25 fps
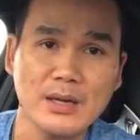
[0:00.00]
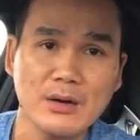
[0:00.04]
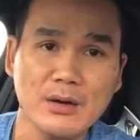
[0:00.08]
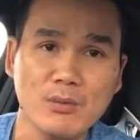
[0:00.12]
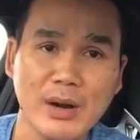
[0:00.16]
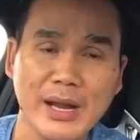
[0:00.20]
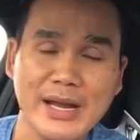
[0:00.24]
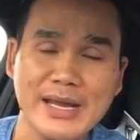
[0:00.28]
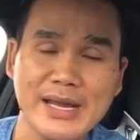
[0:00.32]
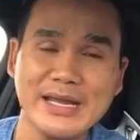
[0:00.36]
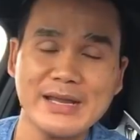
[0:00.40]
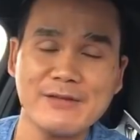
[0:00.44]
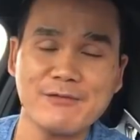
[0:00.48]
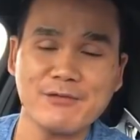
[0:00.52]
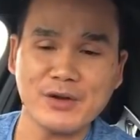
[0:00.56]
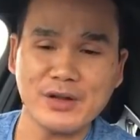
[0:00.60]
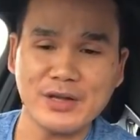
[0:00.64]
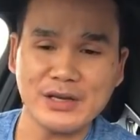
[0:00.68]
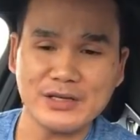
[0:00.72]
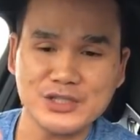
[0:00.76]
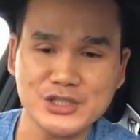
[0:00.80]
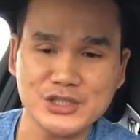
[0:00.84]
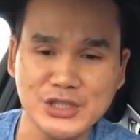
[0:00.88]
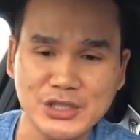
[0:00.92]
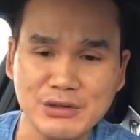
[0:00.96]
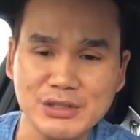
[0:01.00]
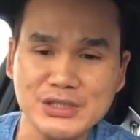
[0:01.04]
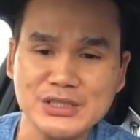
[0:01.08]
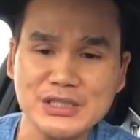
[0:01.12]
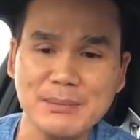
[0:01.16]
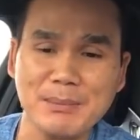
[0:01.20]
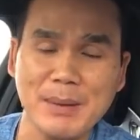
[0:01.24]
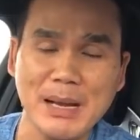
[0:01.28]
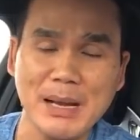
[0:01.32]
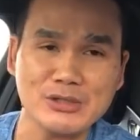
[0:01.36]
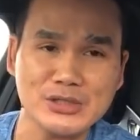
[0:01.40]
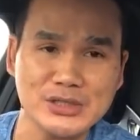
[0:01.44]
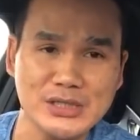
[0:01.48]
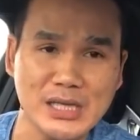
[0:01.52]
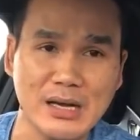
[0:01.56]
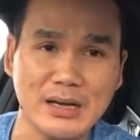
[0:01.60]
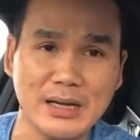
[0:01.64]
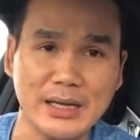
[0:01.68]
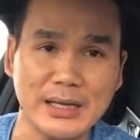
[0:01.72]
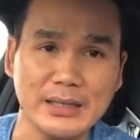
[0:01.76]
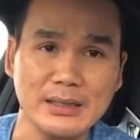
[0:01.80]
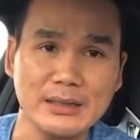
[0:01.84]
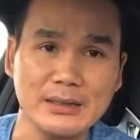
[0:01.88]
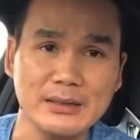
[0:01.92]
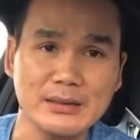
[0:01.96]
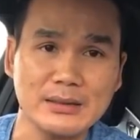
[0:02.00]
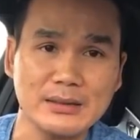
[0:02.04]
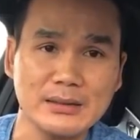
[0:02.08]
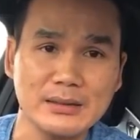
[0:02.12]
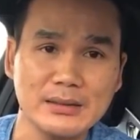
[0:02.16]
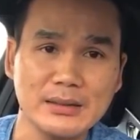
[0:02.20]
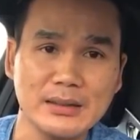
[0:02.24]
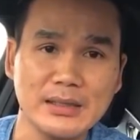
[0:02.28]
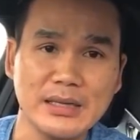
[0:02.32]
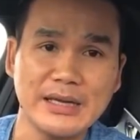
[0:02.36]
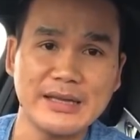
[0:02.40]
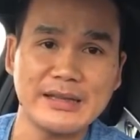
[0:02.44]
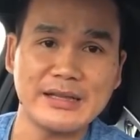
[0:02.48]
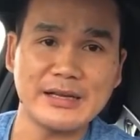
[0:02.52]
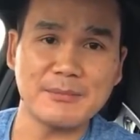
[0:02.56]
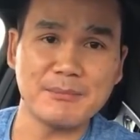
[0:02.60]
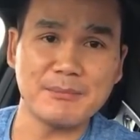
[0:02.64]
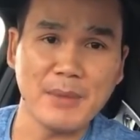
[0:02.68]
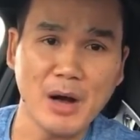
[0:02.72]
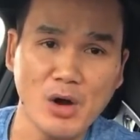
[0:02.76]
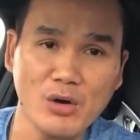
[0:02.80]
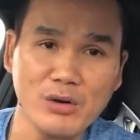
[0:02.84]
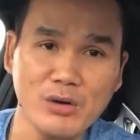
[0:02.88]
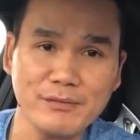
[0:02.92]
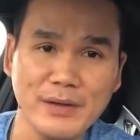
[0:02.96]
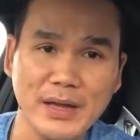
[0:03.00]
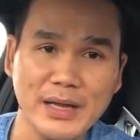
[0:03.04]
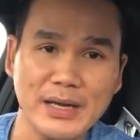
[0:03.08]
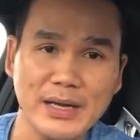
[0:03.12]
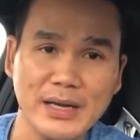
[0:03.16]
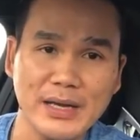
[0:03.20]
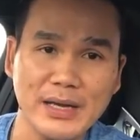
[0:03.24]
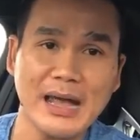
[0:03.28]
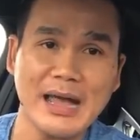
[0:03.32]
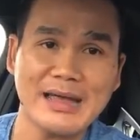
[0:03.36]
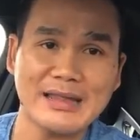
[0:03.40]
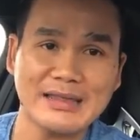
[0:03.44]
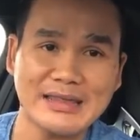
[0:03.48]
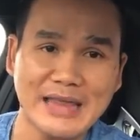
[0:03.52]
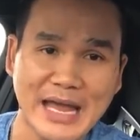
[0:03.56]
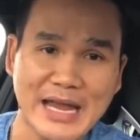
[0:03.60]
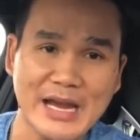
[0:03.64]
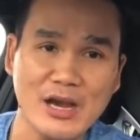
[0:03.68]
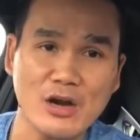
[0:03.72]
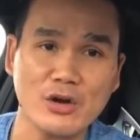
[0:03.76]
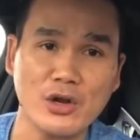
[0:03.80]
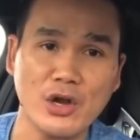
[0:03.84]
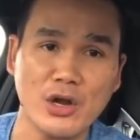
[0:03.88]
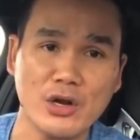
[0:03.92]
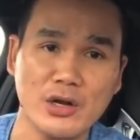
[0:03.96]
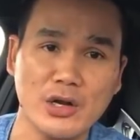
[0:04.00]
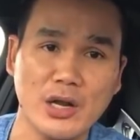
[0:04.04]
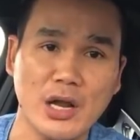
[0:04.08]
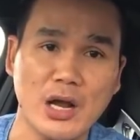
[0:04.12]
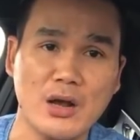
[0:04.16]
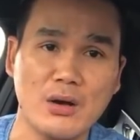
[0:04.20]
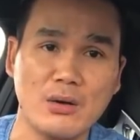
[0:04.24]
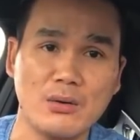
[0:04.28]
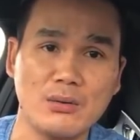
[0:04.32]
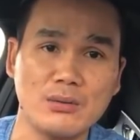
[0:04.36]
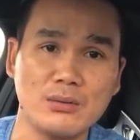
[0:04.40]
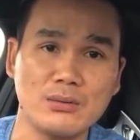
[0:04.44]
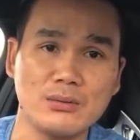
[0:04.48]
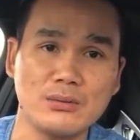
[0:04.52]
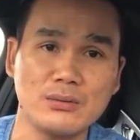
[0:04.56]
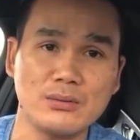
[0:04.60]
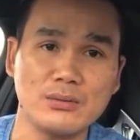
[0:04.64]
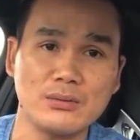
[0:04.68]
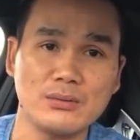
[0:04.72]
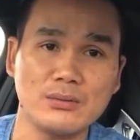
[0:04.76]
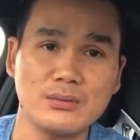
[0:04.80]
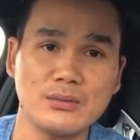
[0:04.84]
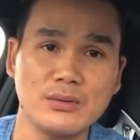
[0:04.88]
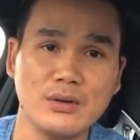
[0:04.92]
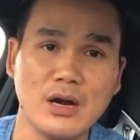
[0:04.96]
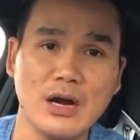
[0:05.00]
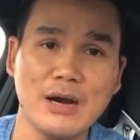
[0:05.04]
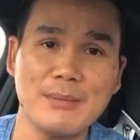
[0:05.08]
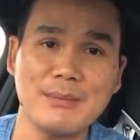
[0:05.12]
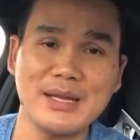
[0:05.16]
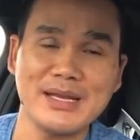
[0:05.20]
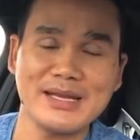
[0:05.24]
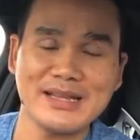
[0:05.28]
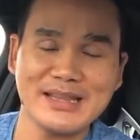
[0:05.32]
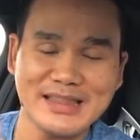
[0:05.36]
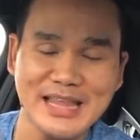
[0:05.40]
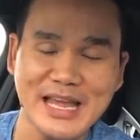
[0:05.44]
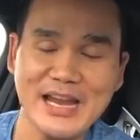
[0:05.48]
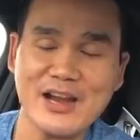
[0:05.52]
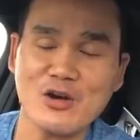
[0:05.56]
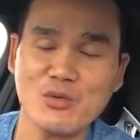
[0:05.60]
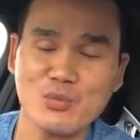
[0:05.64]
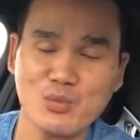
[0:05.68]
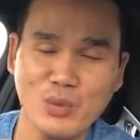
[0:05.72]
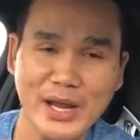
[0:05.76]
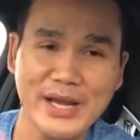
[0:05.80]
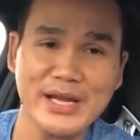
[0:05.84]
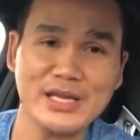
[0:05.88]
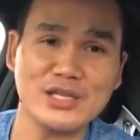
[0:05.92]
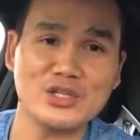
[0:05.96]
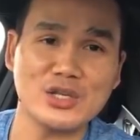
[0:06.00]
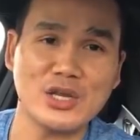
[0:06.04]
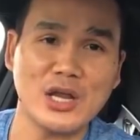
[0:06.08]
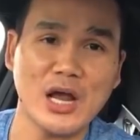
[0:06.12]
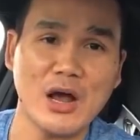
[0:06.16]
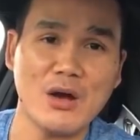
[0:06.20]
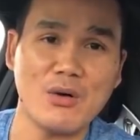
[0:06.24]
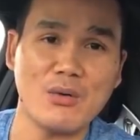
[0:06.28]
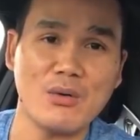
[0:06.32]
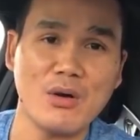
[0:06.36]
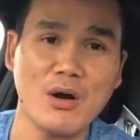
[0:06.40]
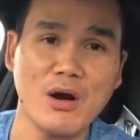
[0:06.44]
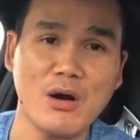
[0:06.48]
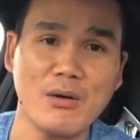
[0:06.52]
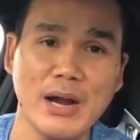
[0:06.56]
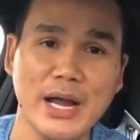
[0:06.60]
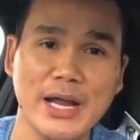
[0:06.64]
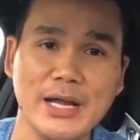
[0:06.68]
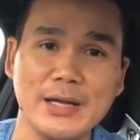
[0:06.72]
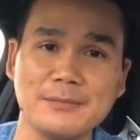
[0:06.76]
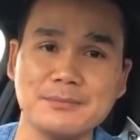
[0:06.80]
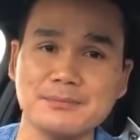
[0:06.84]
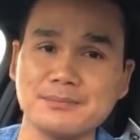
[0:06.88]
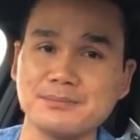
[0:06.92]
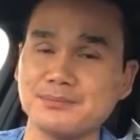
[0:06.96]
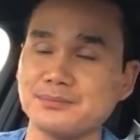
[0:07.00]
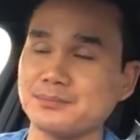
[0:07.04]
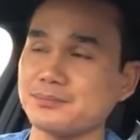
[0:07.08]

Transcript: Right? If they're serious about selling and they're motivated, they are going to go. I mean, they are ready to go. All right?